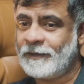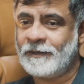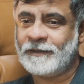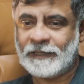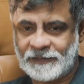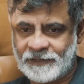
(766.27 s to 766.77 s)

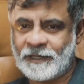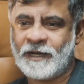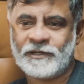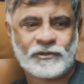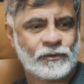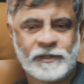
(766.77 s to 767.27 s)
Yes,
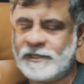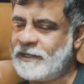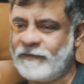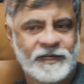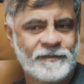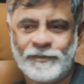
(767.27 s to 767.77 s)
our show reels are
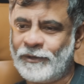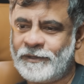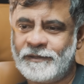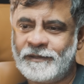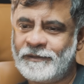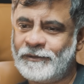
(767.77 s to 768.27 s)
very
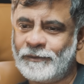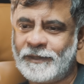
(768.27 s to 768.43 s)
important to